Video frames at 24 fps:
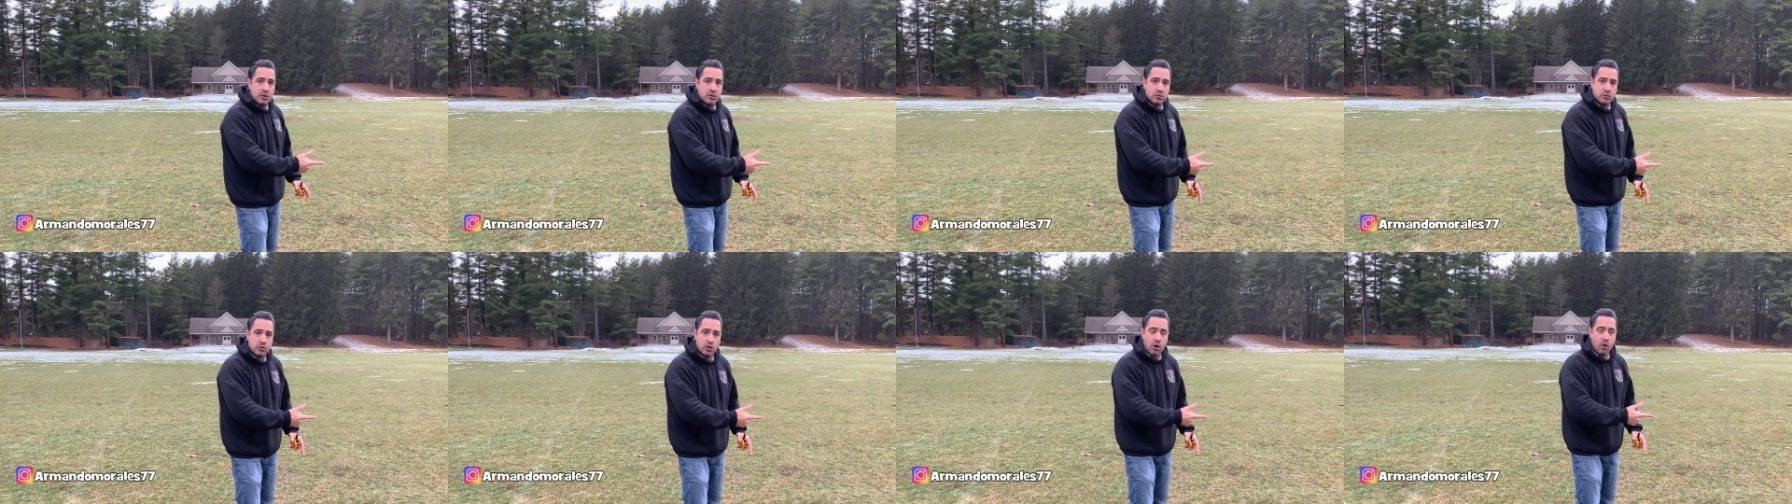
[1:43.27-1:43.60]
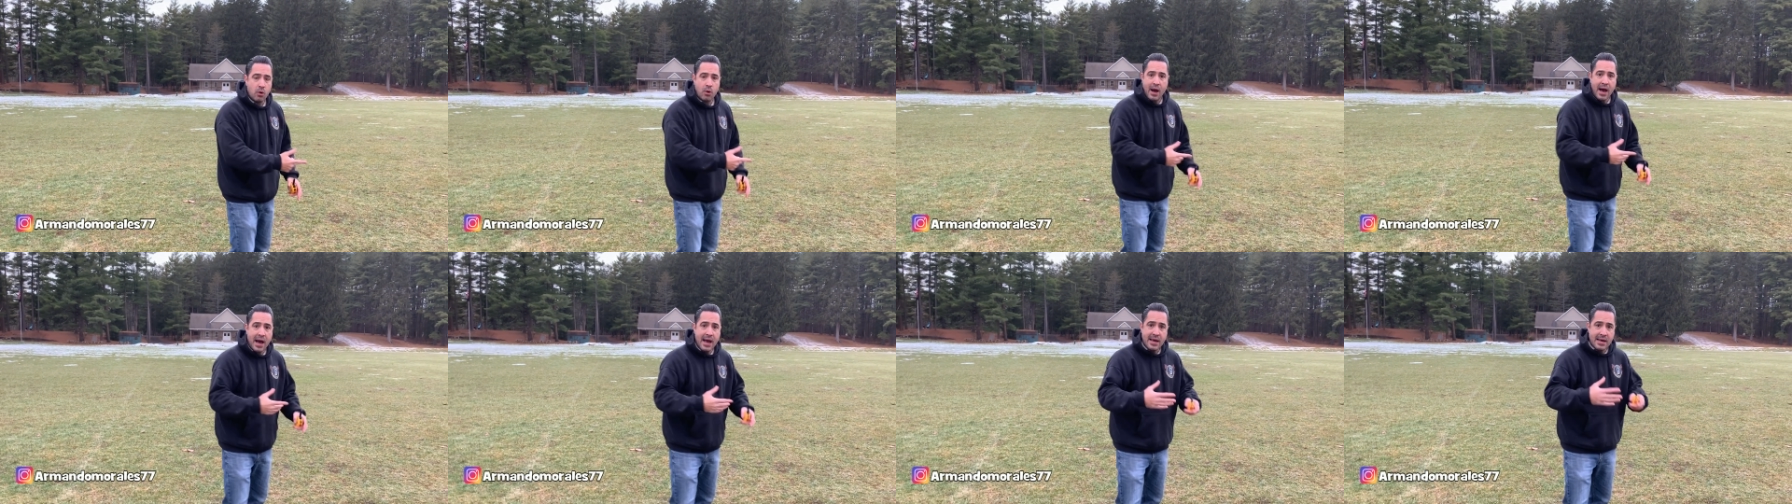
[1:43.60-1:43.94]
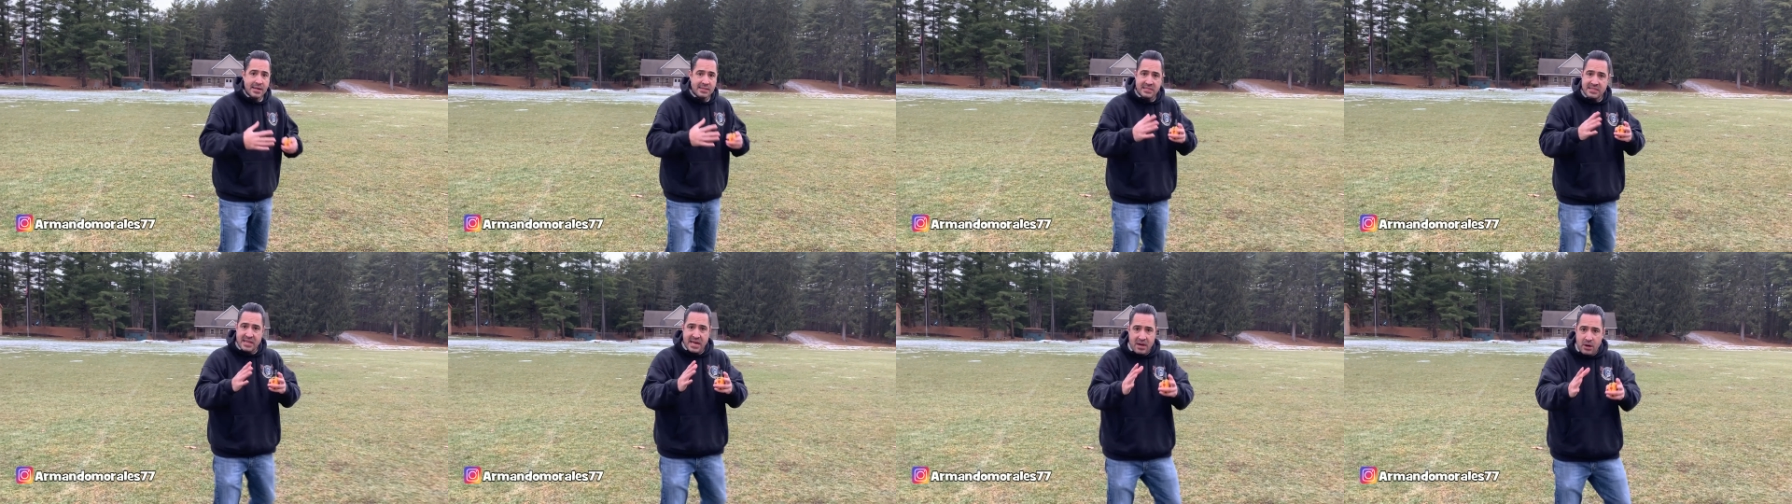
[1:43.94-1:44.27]
So
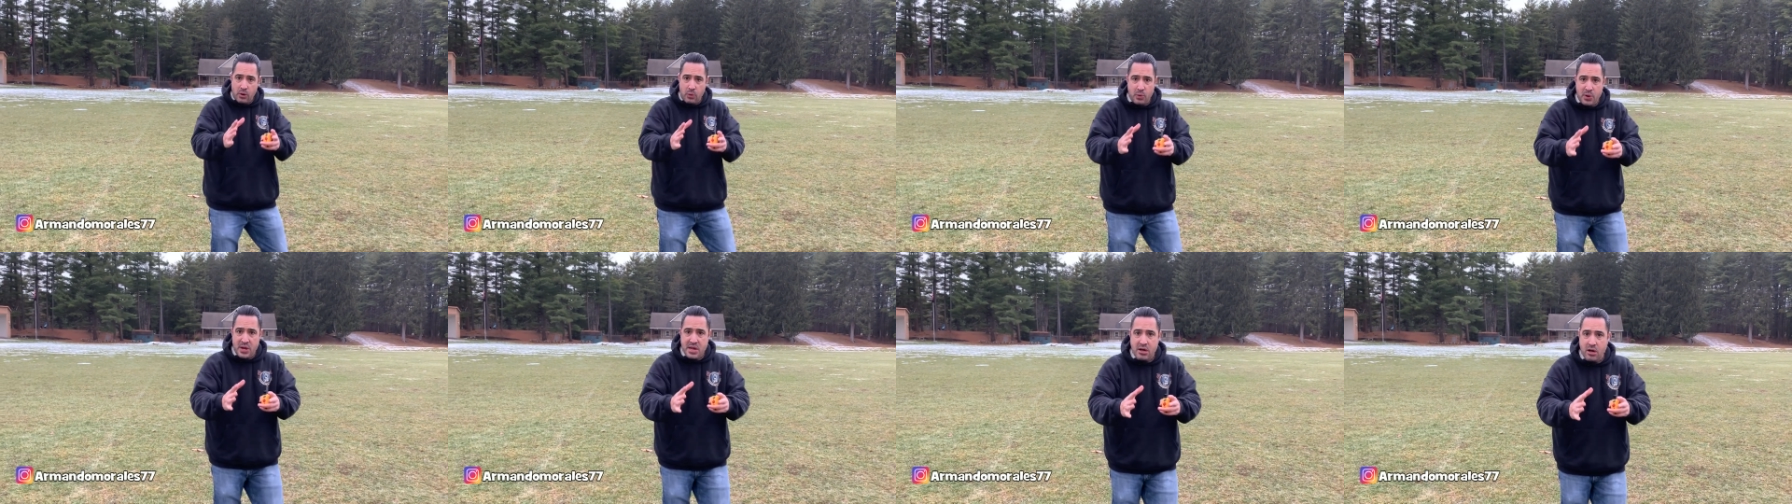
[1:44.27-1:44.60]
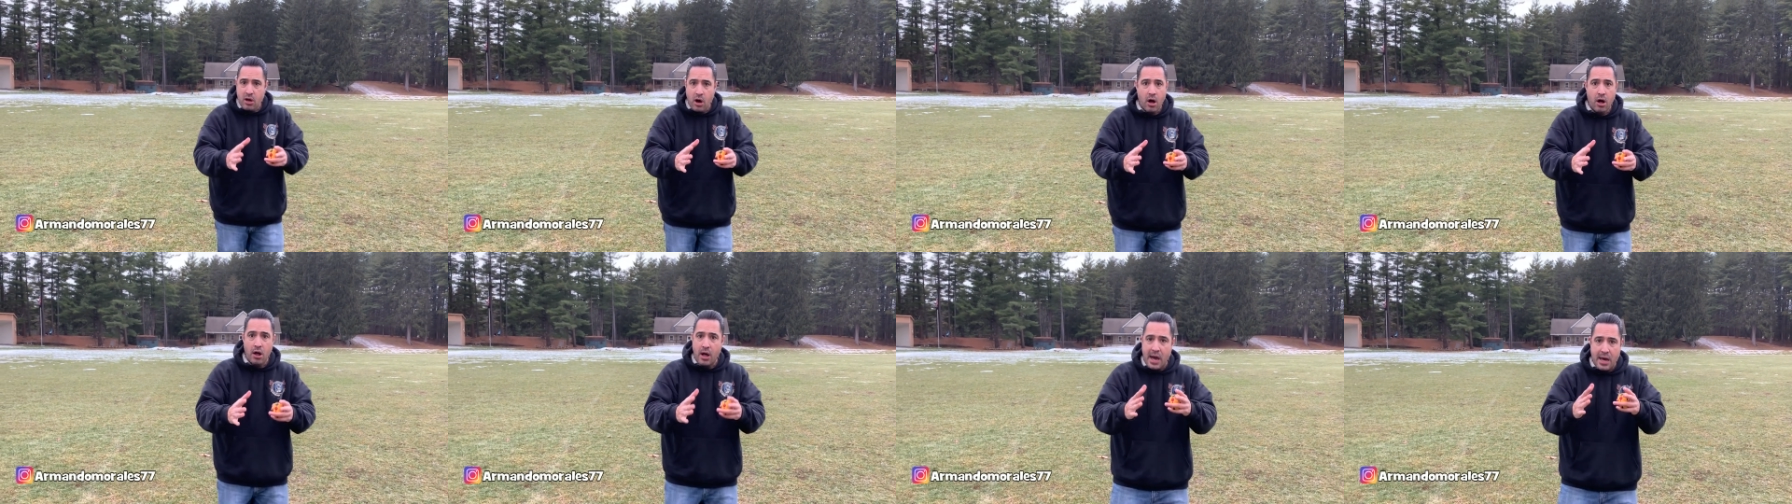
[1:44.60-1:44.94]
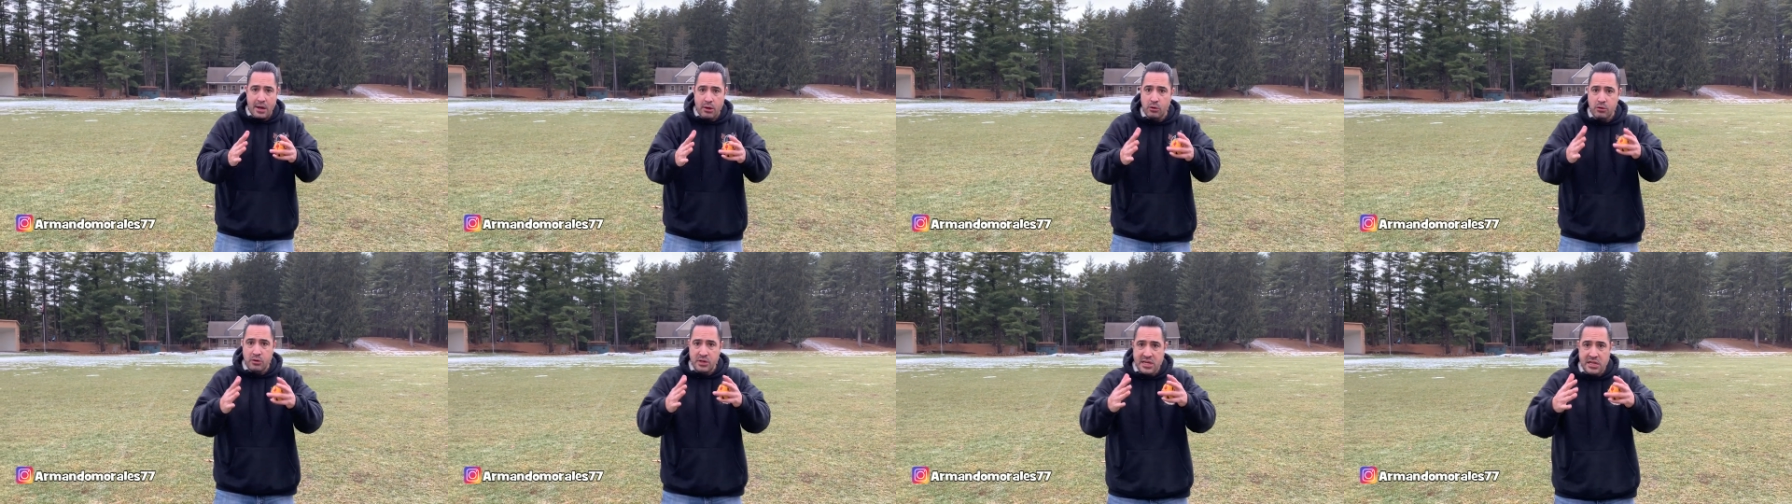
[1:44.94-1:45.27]
it's not a recall.
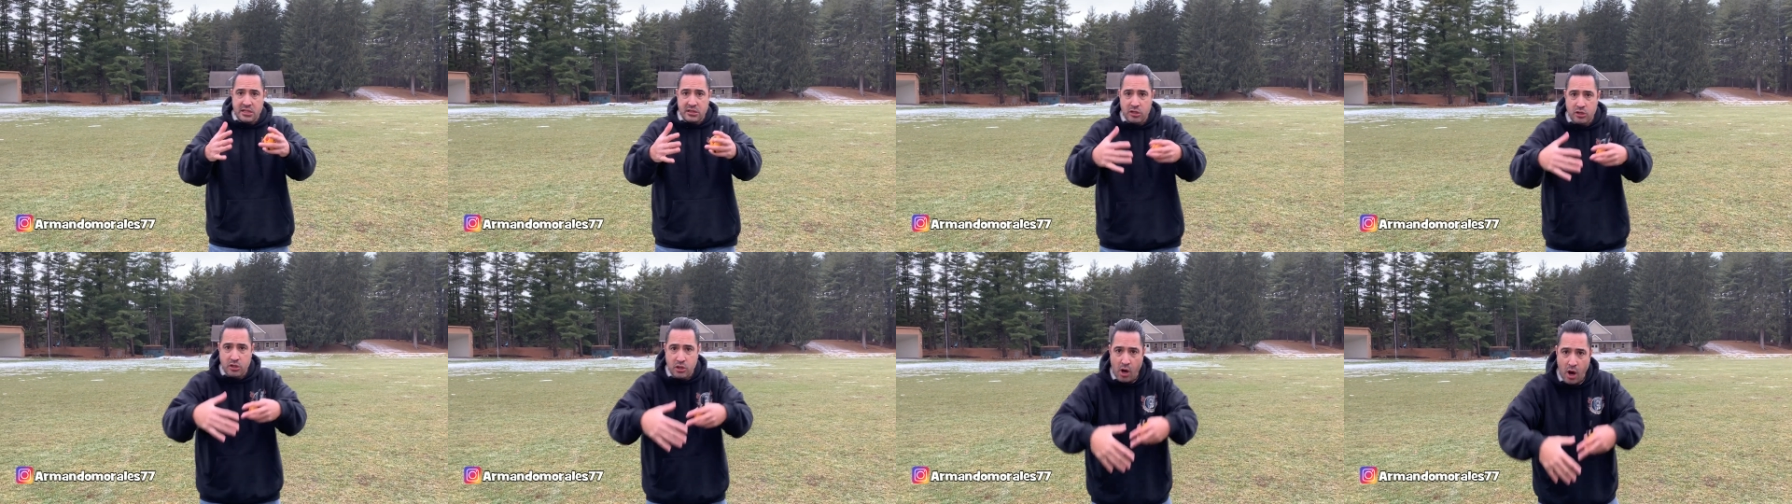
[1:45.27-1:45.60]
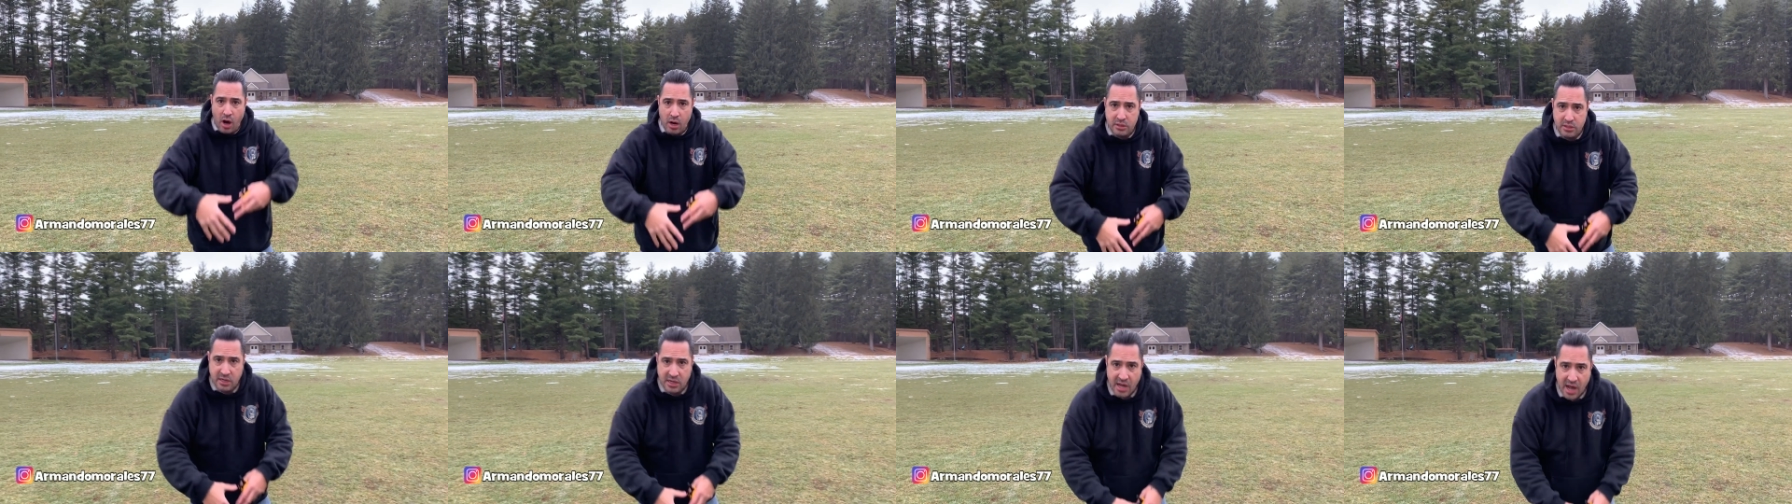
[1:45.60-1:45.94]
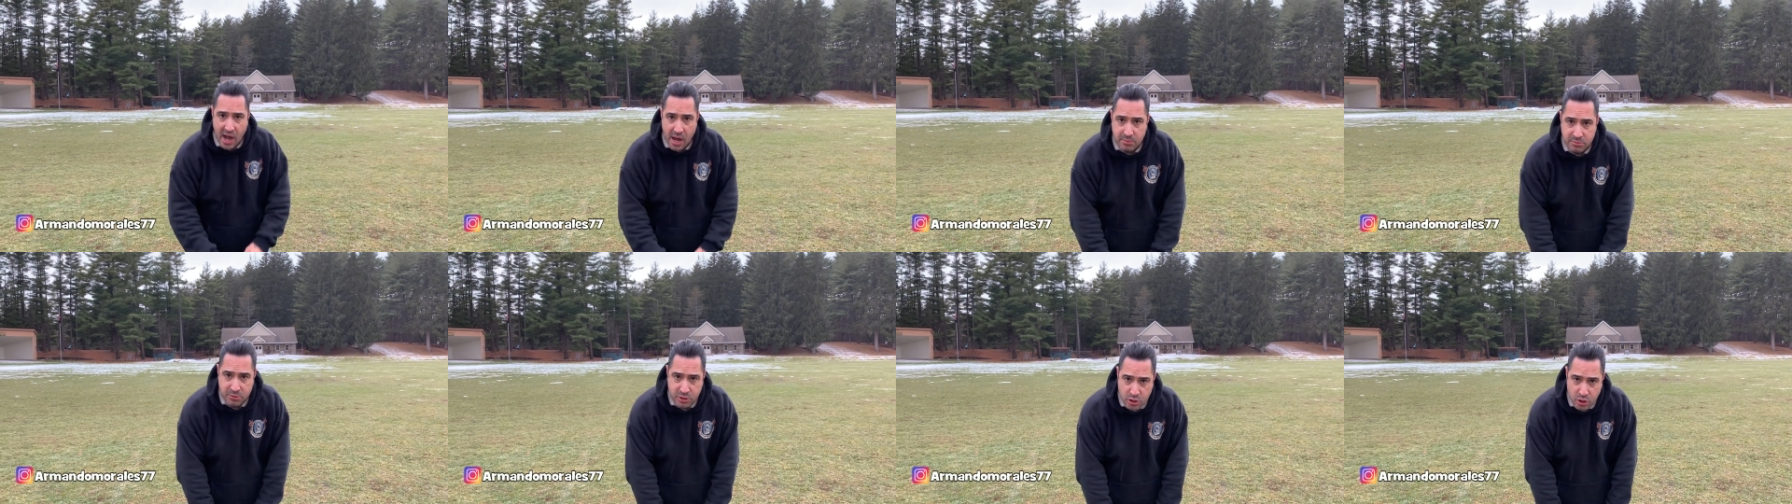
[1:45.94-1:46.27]
I don't need the dog to
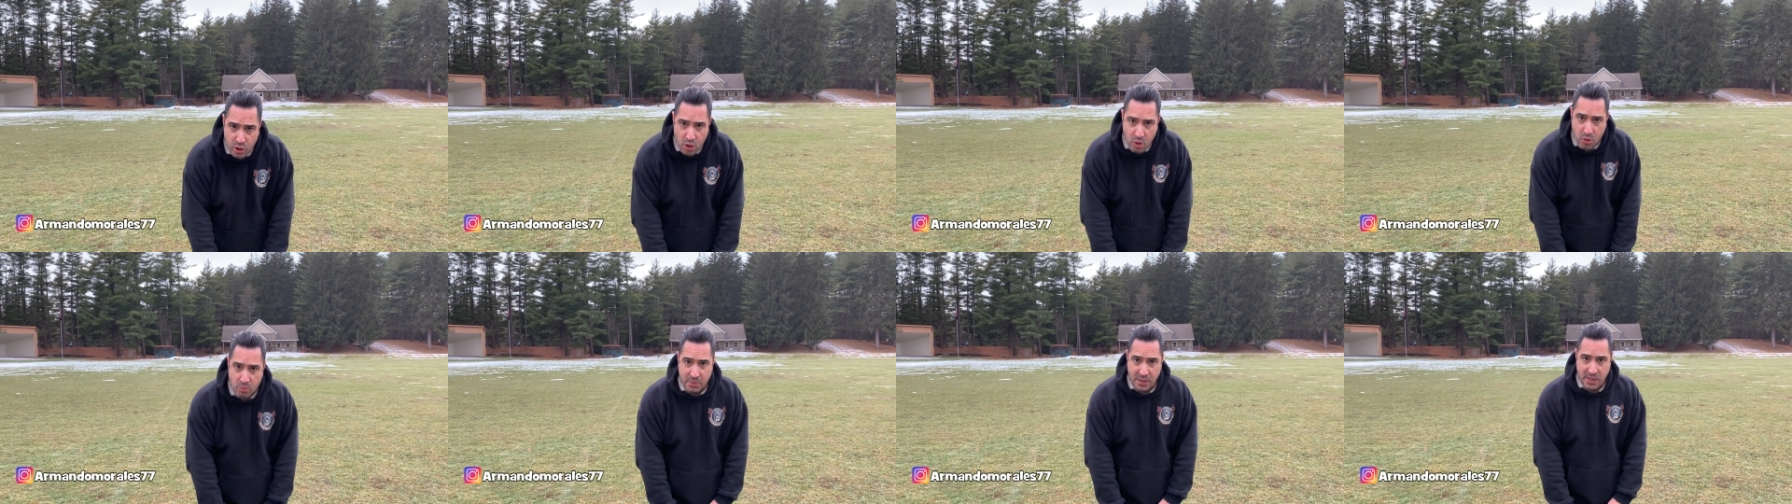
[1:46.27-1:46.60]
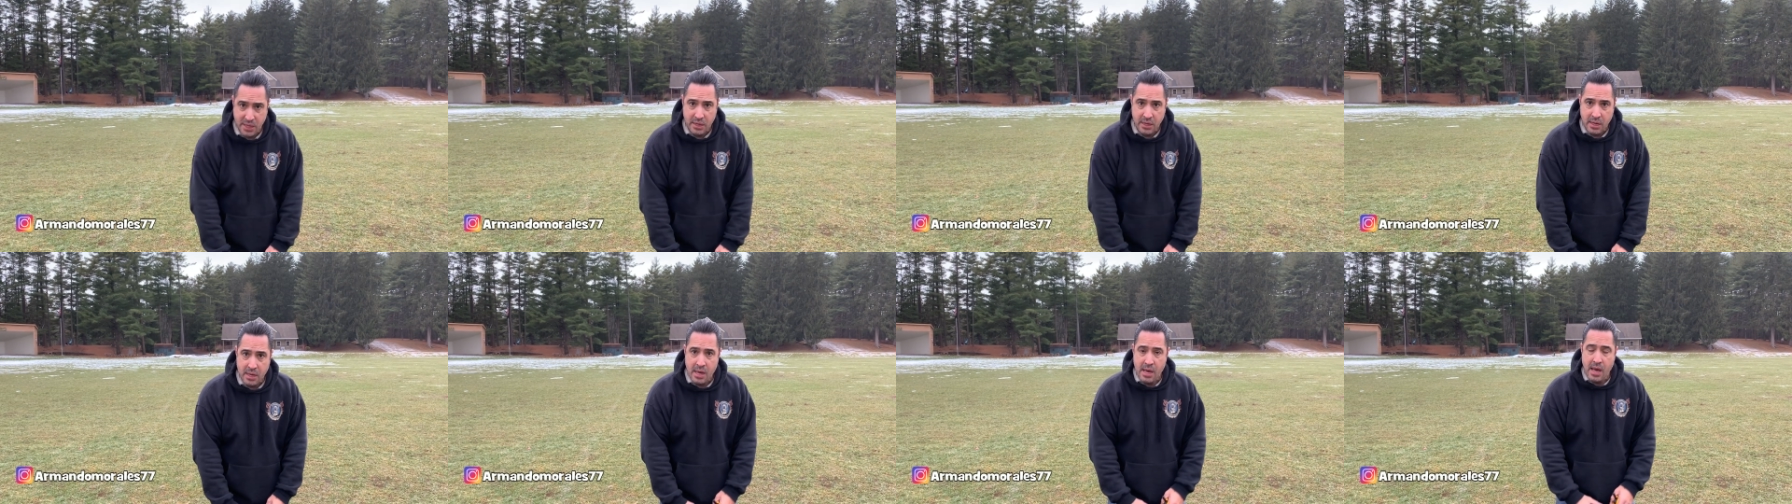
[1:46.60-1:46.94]
come to me.